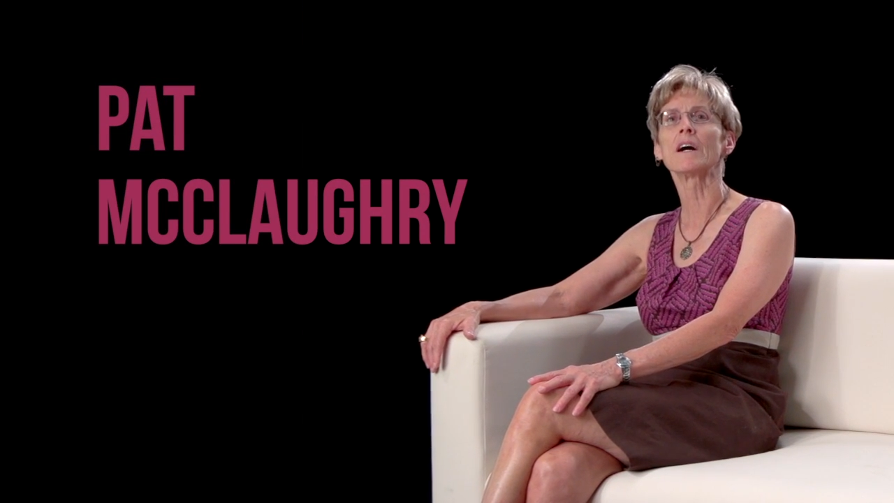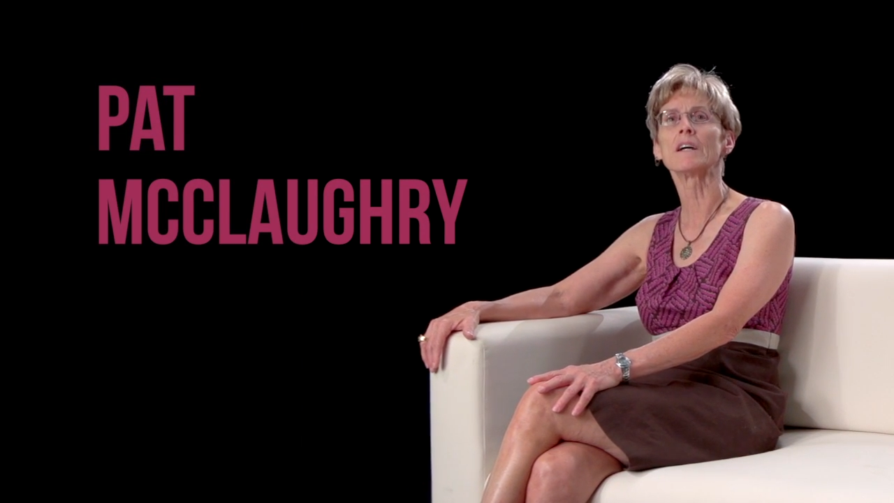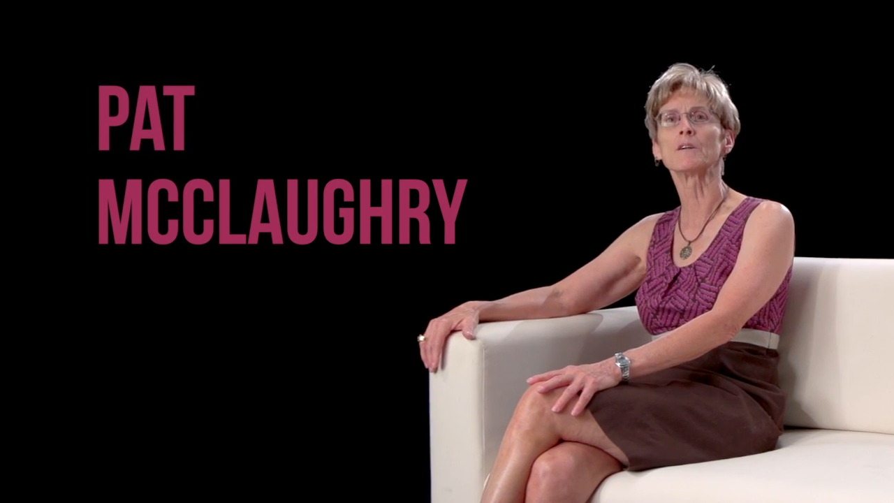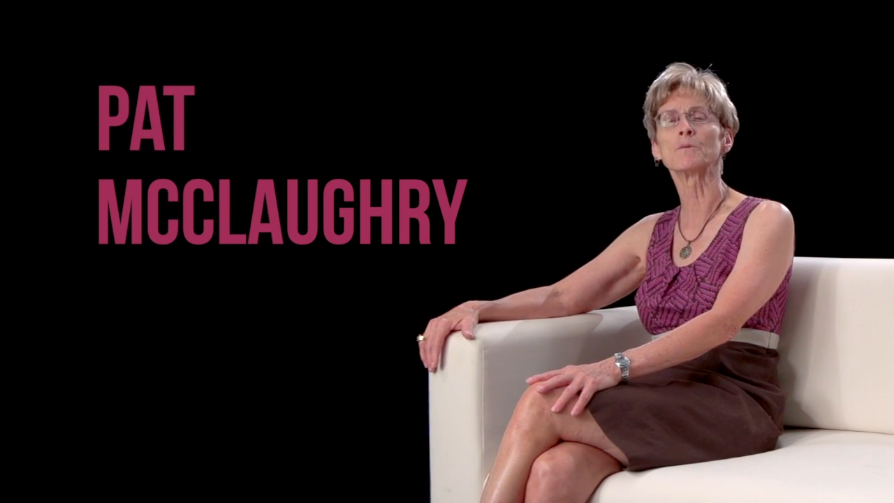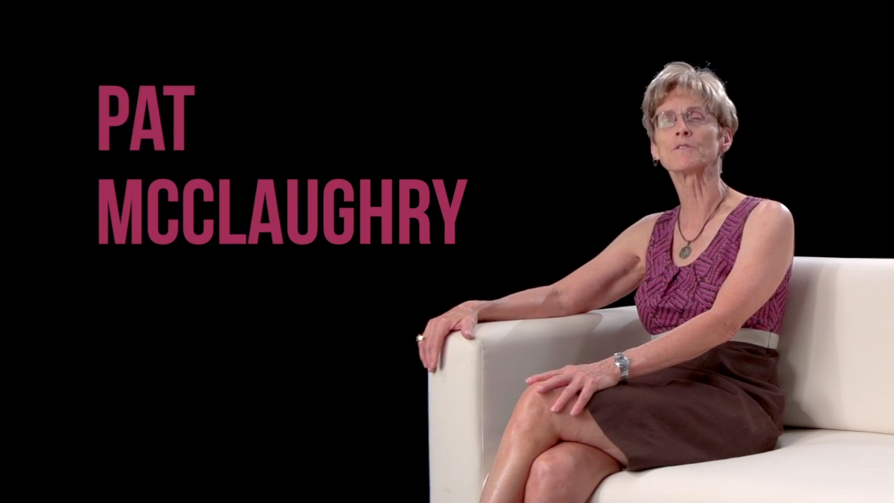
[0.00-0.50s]

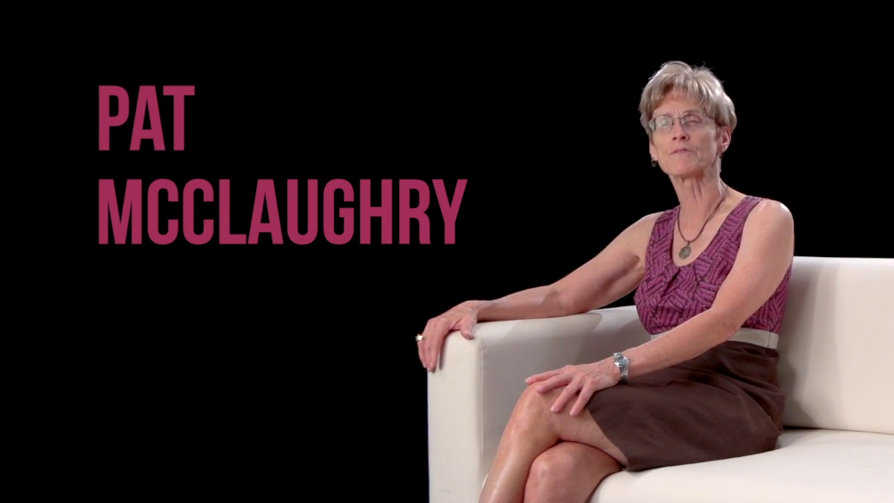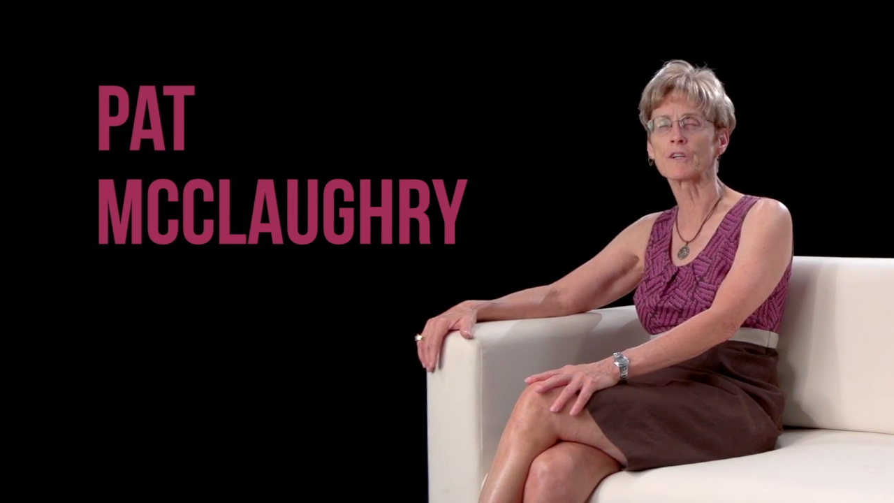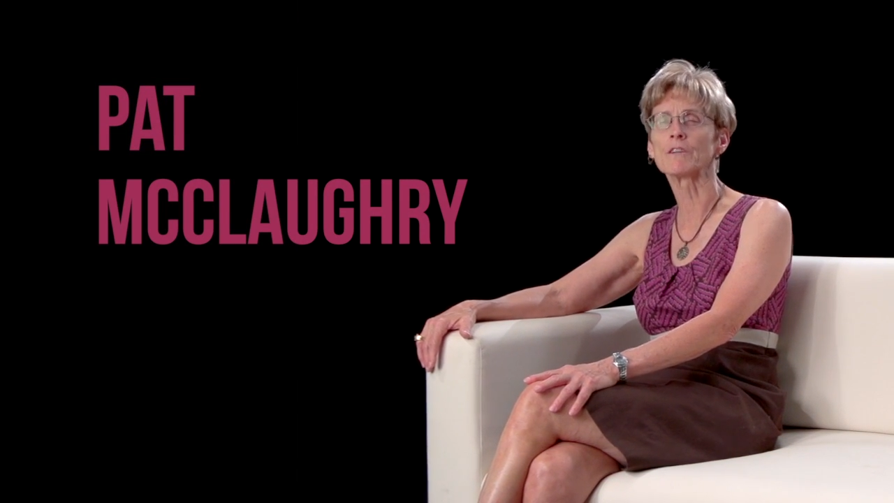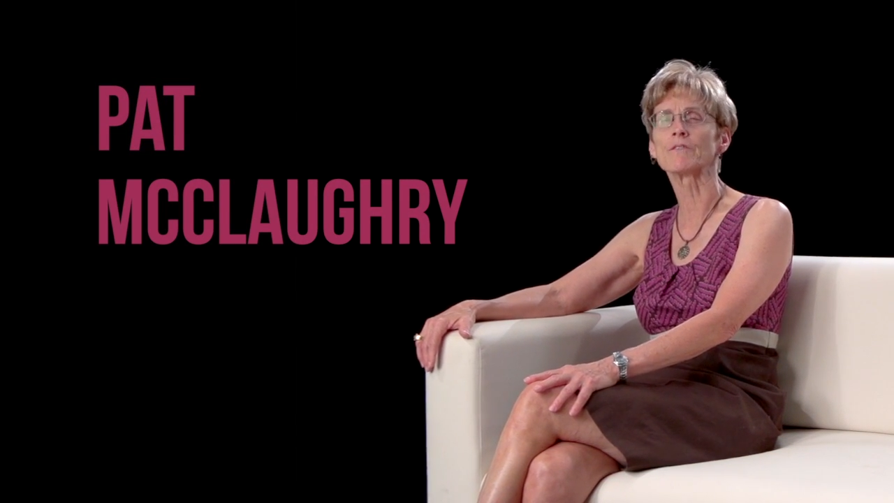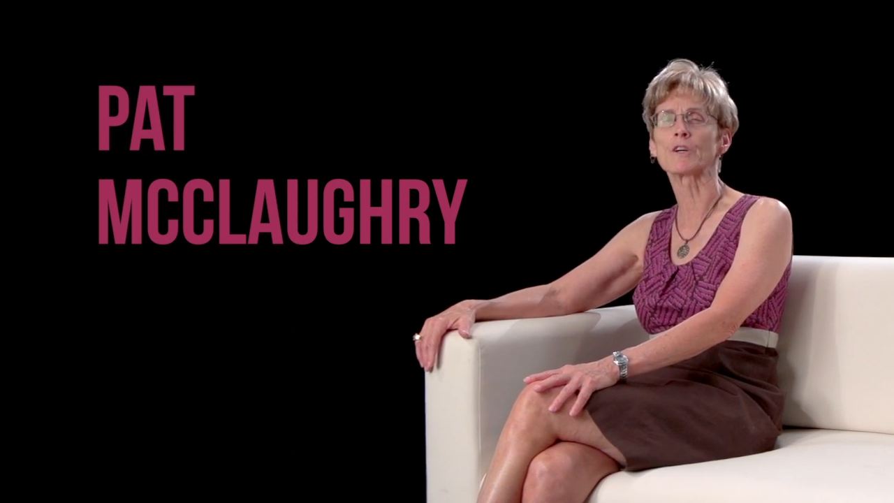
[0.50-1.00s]
It was
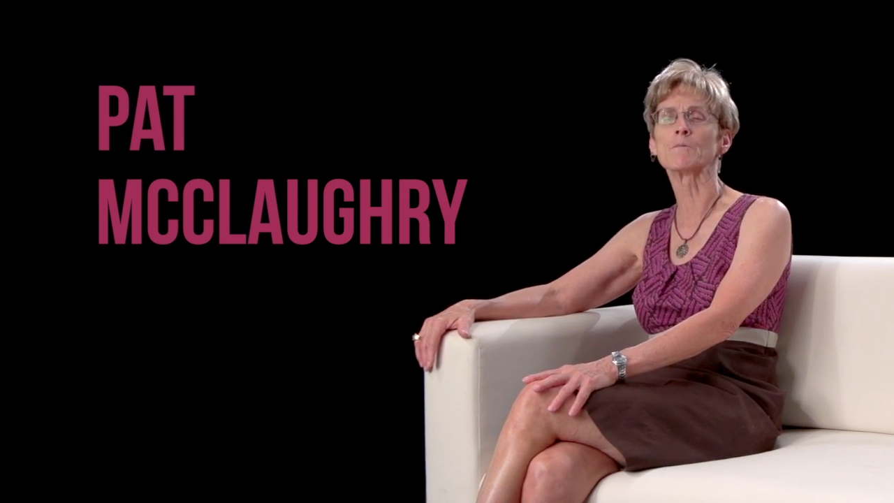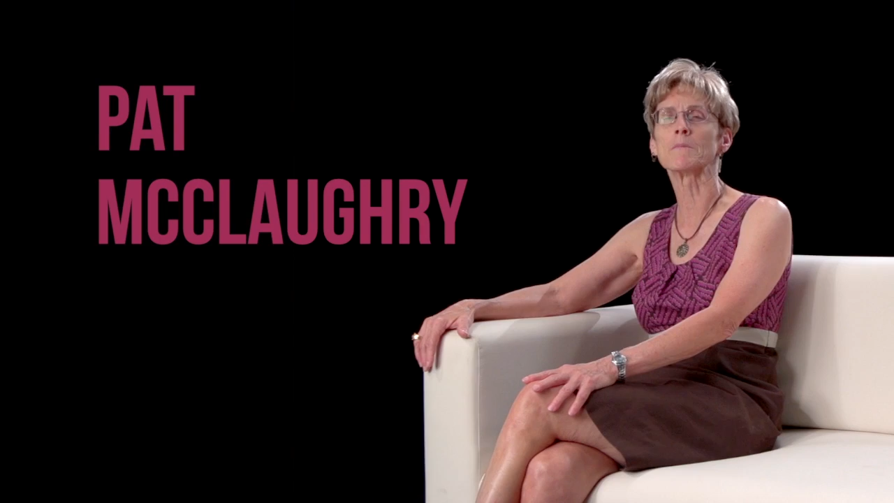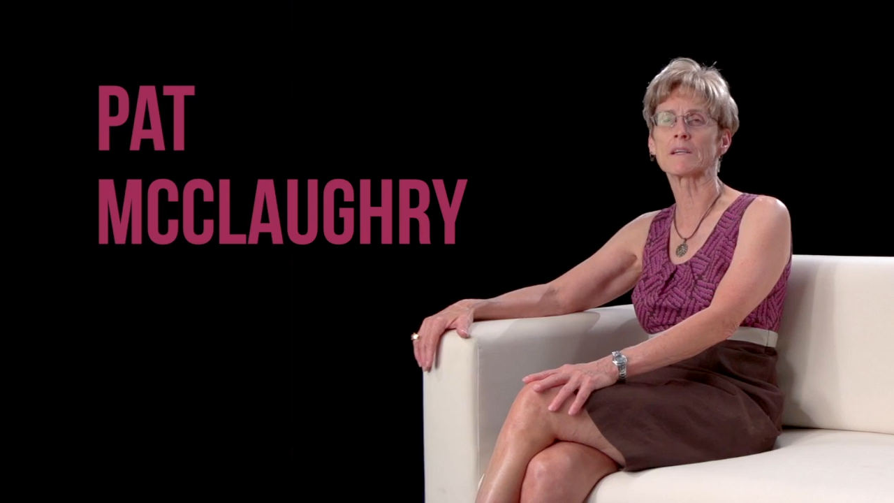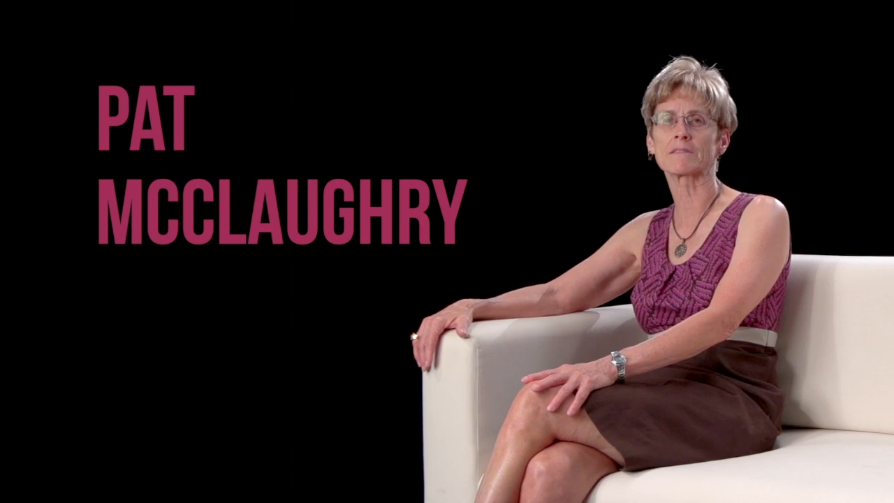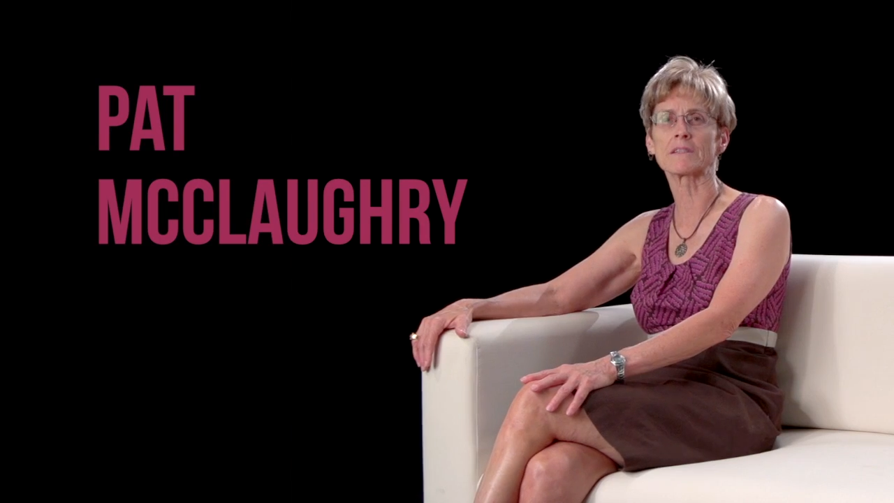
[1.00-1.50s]
very, very
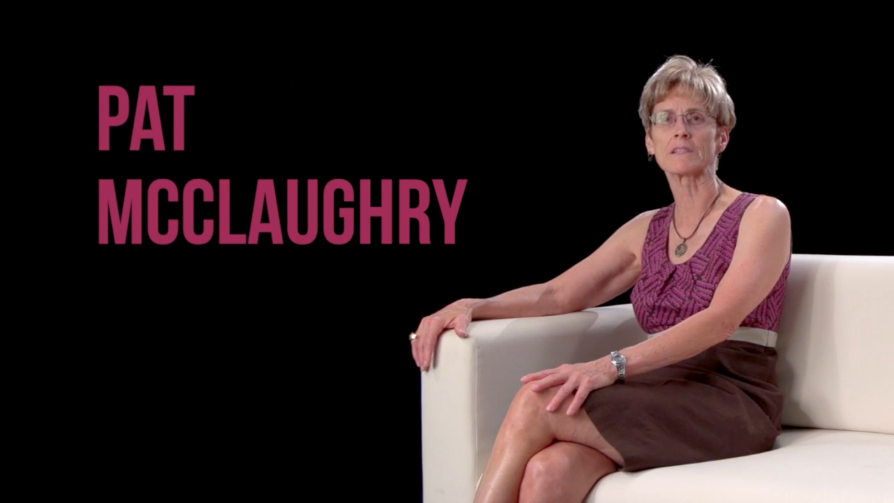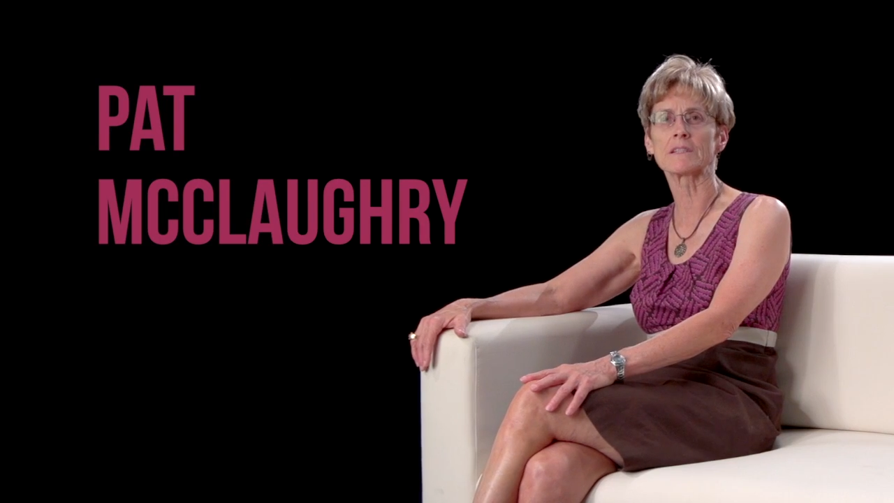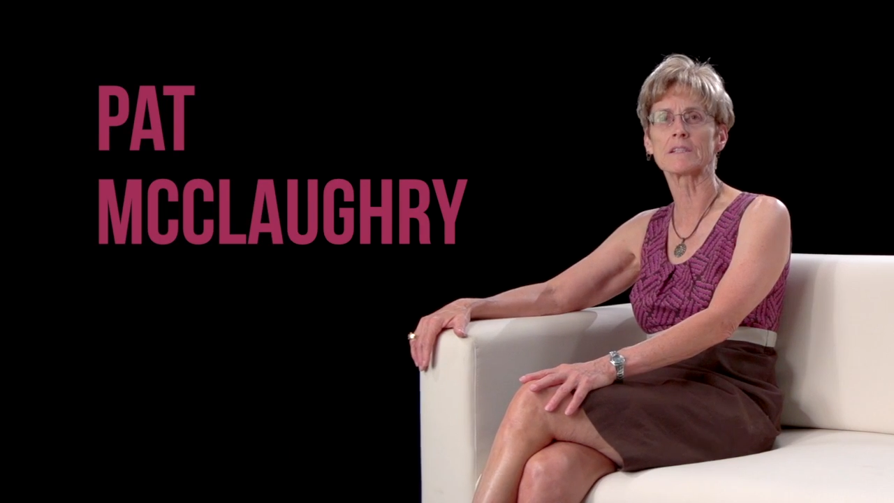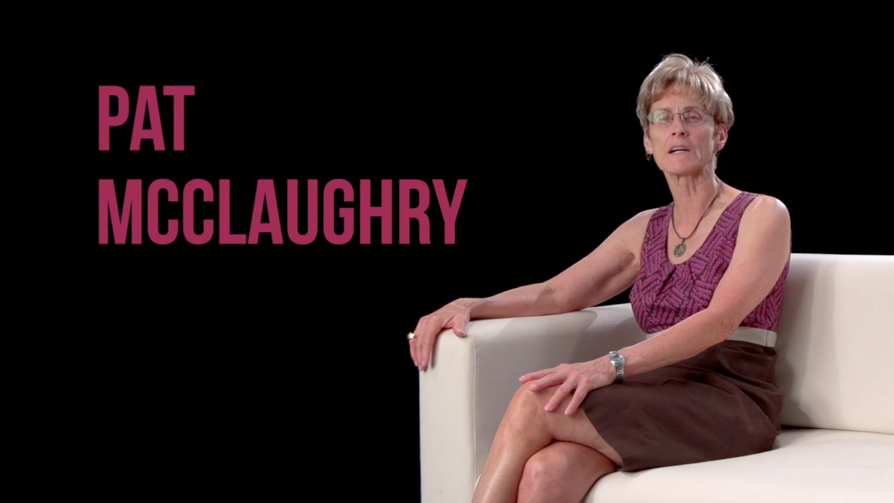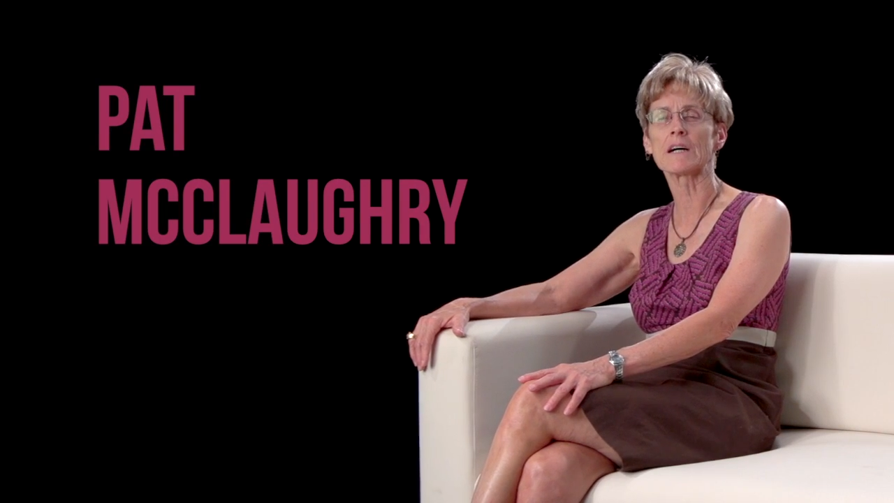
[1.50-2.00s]
messy.